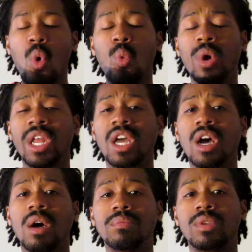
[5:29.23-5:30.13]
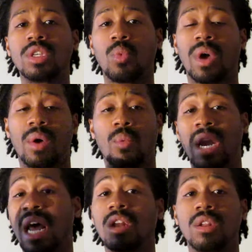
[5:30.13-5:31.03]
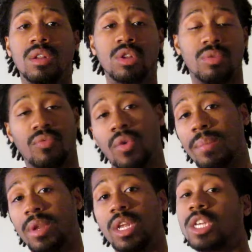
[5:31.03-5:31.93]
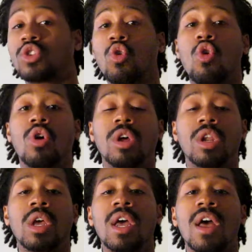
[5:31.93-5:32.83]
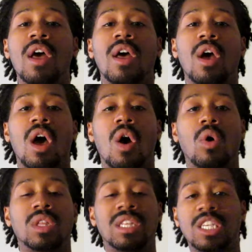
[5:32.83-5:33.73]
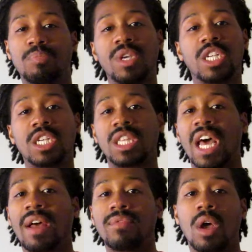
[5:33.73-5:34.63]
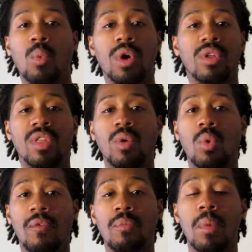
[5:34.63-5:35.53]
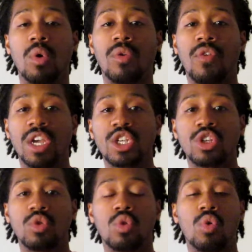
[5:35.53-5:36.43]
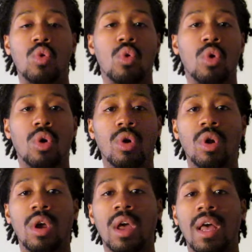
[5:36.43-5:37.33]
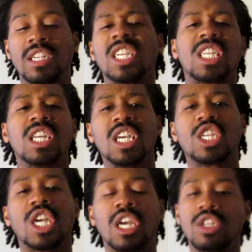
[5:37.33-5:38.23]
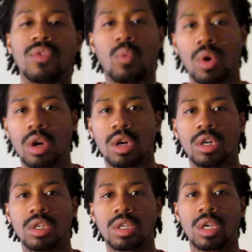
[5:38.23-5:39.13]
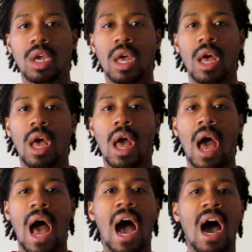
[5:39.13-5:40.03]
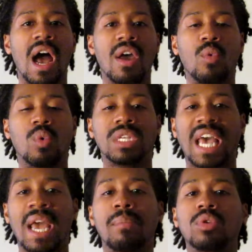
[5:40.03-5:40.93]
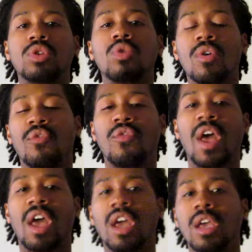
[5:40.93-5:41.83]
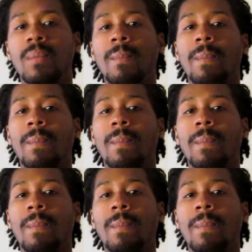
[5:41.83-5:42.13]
When I reminisce on the speeches that I've done, whether they were motivational or just an exchange of words, I was able to convey